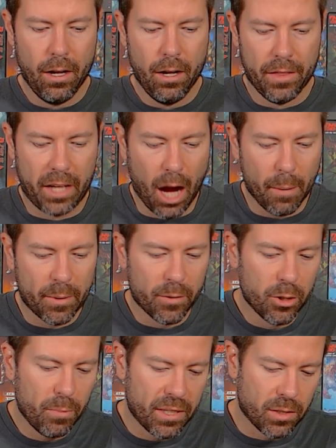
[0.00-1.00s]
The common
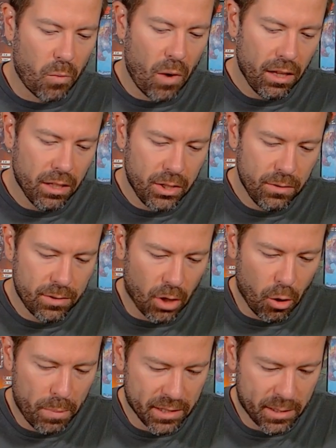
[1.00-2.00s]
room is a well-used
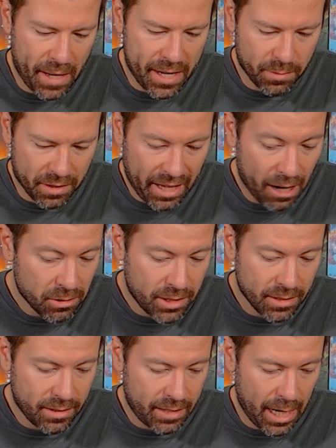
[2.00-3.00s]
open space with
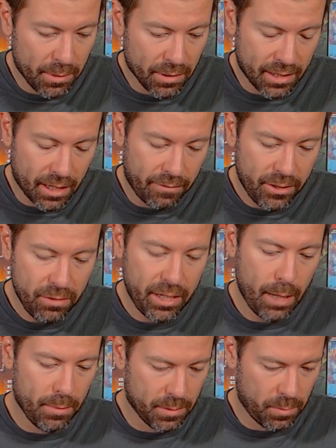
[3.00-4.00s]
couches, tables, and a few
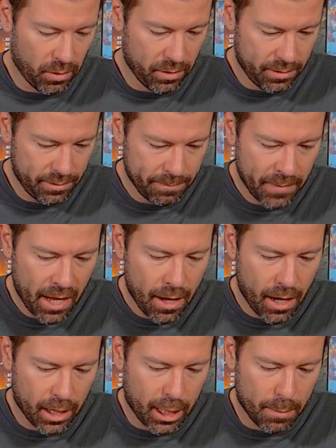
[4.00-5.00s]
table sports.
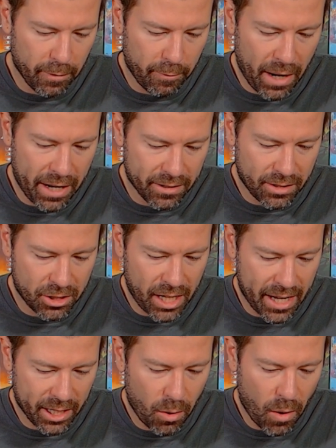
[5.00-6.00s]
A couple of miners are
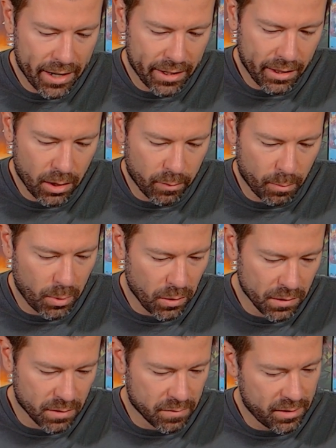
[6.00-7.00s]
chatting quietly over
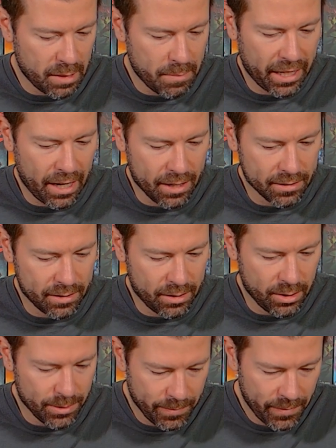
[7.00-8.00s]
bowls of steaming hot
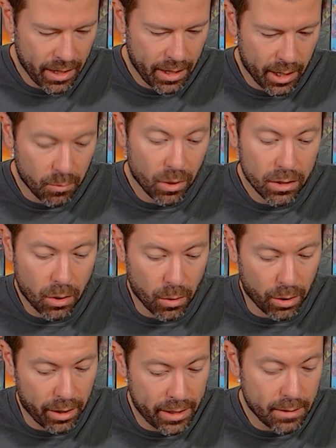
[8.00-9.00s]
stew. In one
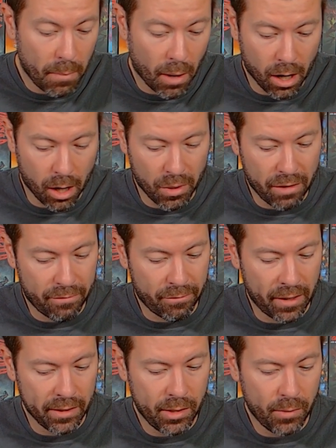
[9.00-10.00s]
corner is a bar with a
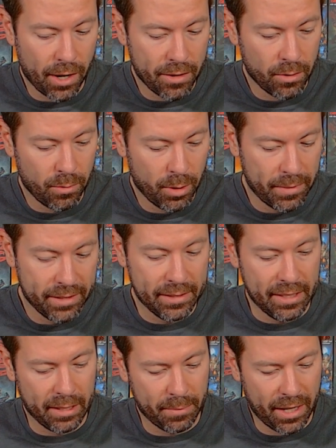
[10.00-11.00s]
friendly, weathered woman
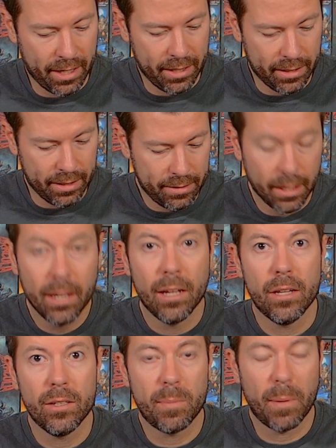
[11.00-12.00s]
sitting behind it.
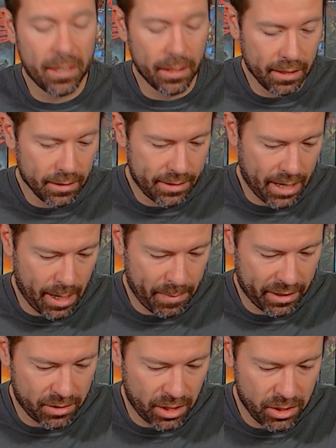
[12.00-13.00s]
You spend a little time
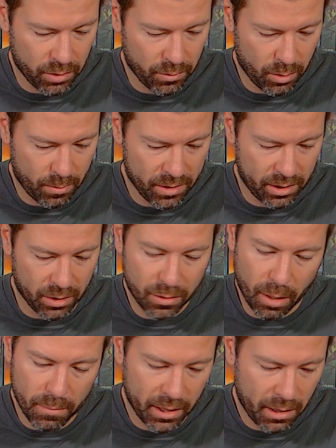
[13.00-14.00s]
exchanging rumors and
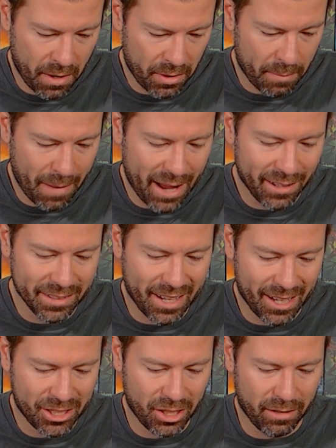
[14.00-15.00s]
grumbling about the mild
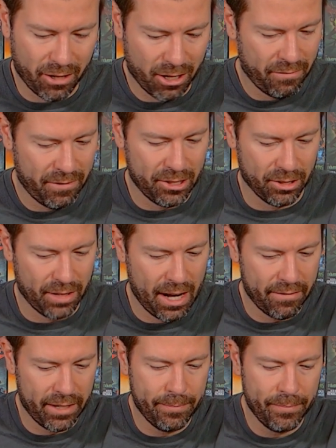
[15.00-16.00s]
nausea of artificial
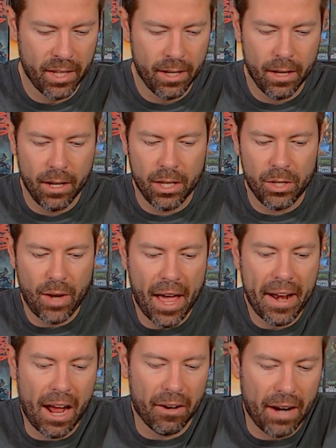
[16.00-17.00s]
gravity. You
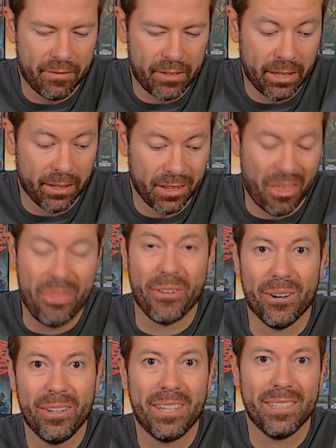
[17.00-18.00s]
head out after hearing the
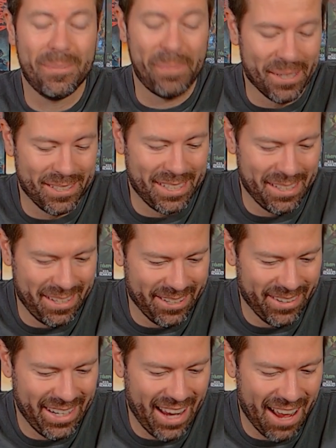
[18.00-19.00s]
3rd conspiracy
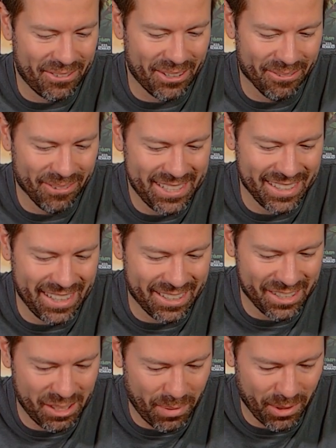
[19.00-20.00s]
theory about a recent
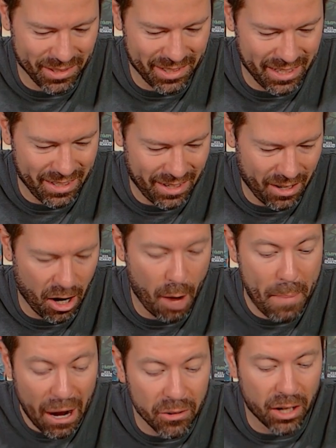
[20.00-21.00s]
energy pulse
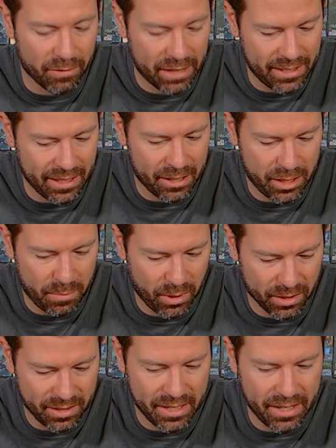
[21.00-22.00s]

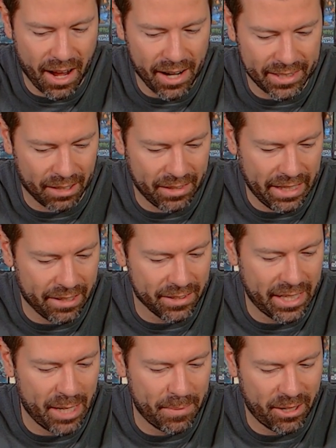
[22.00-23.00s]
that knocked out the
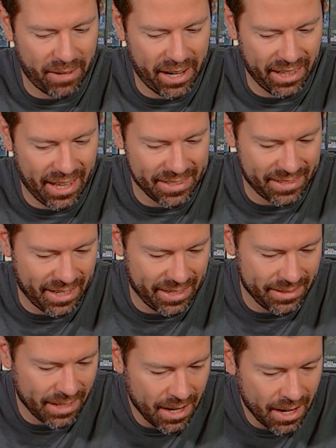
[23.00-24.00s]
entertainment array last night.